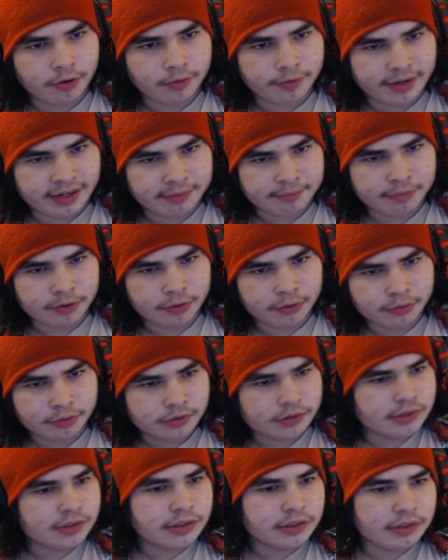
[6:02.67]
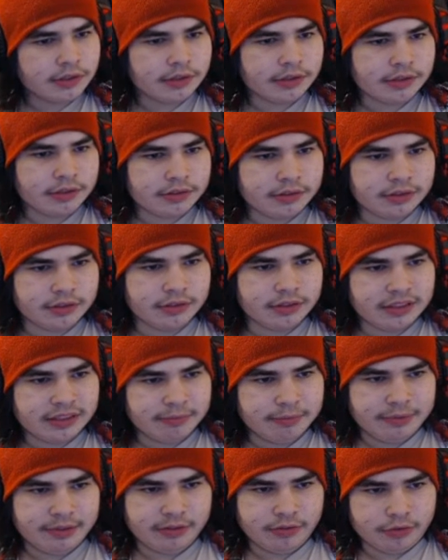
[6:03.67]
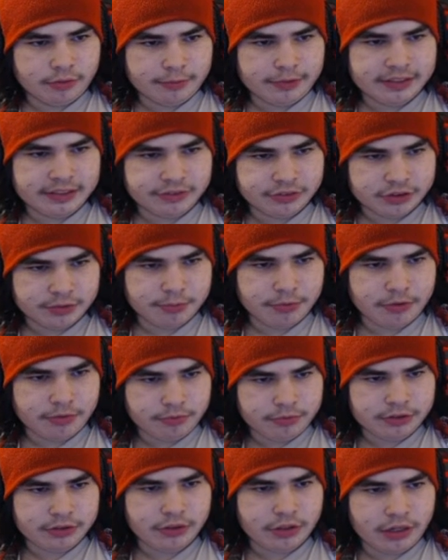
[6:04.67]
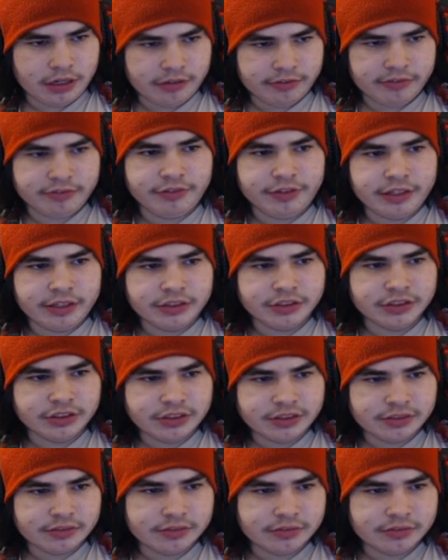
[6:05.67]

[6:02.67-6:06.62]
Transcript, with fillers: Rambo. And him being a robot gives him a lot of advantages.